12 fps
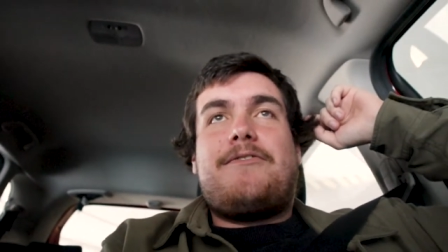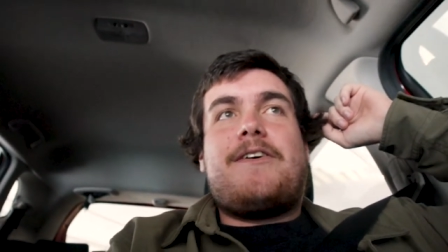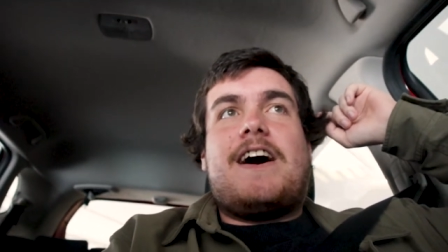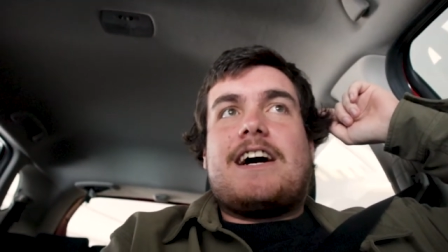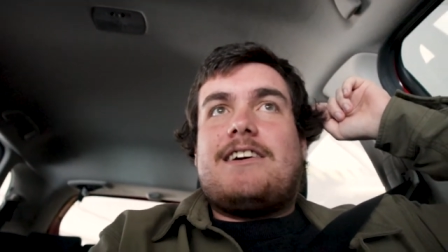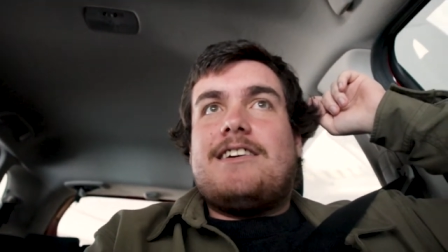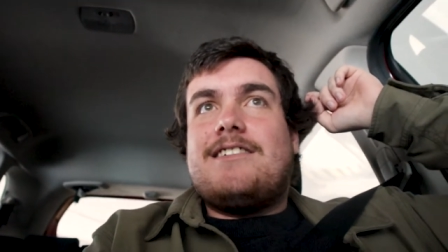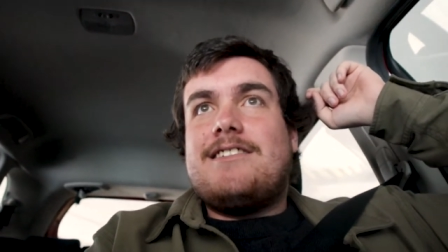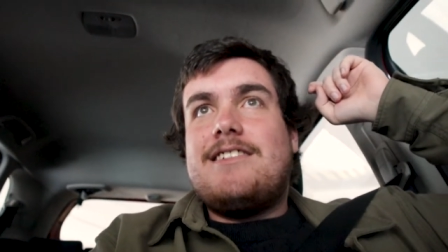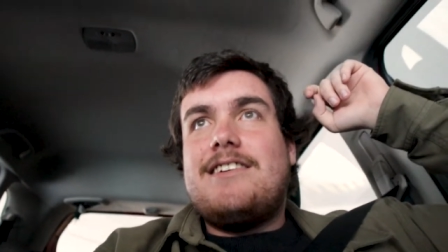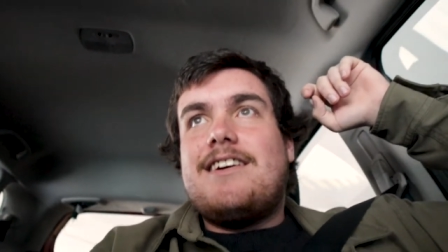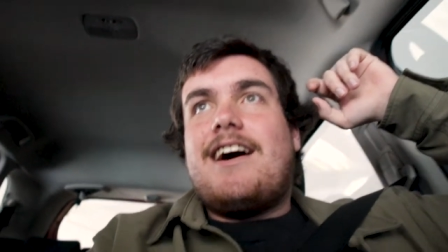Fuck.
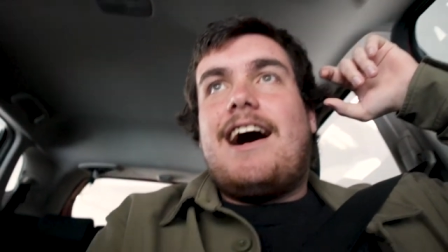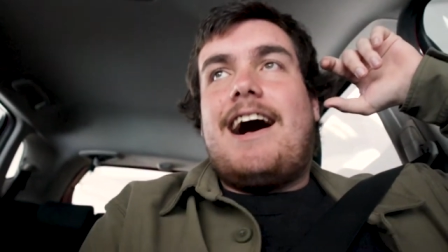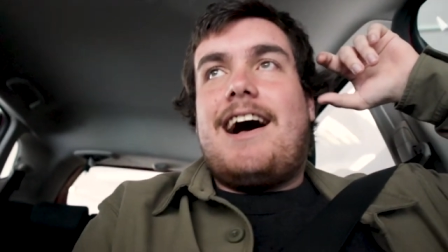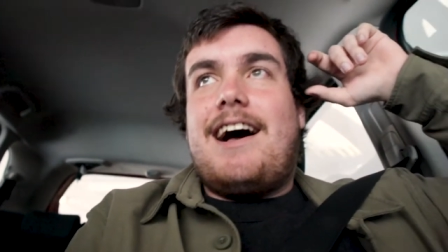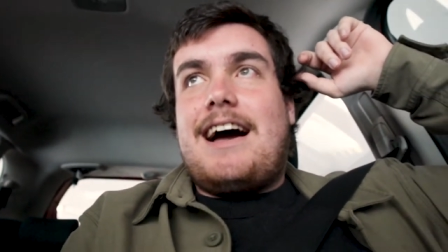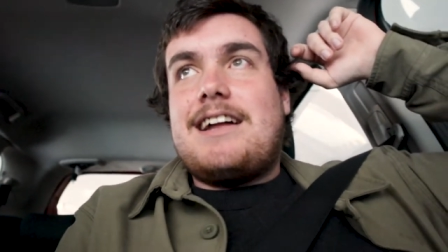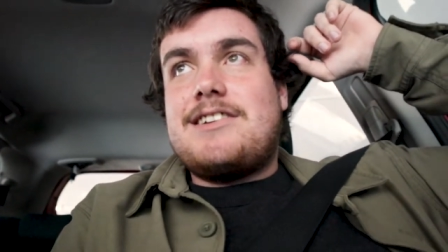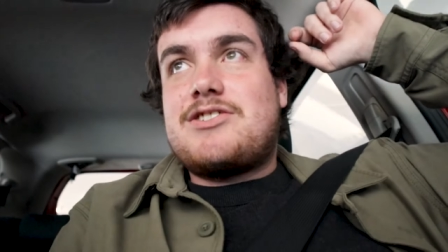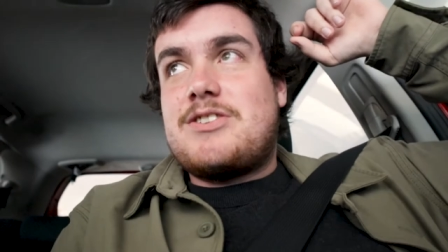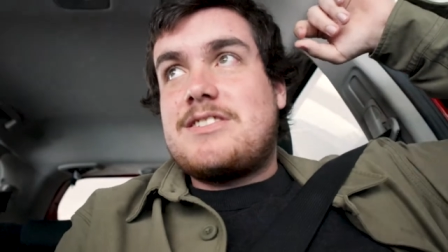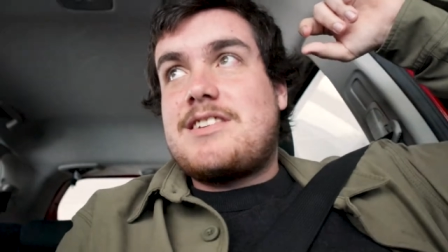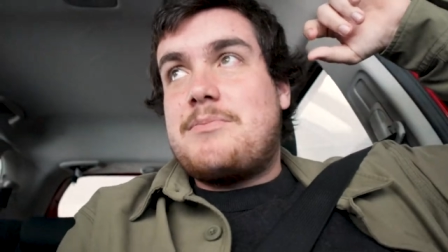Our
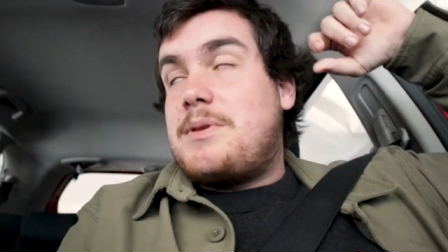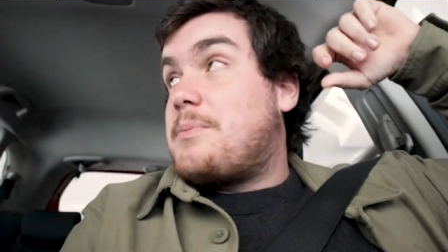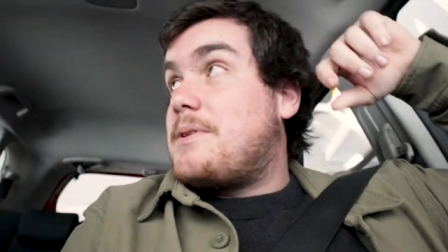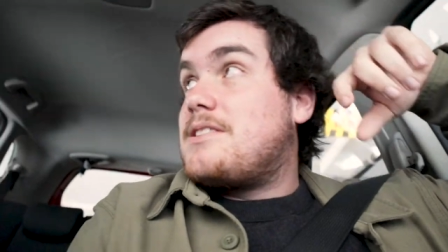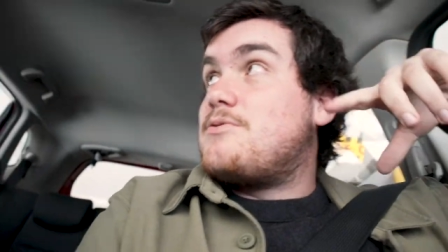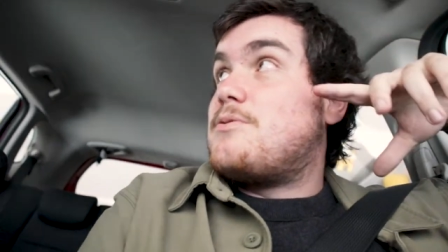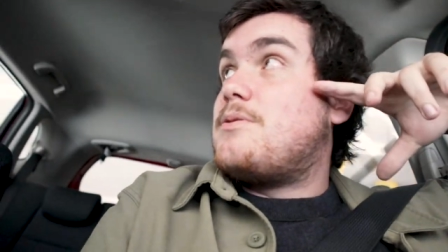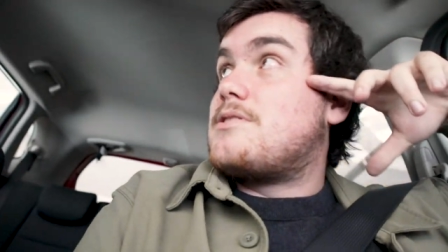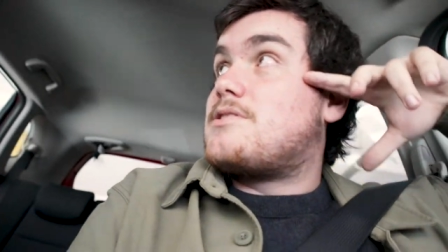insurance company, please, we won't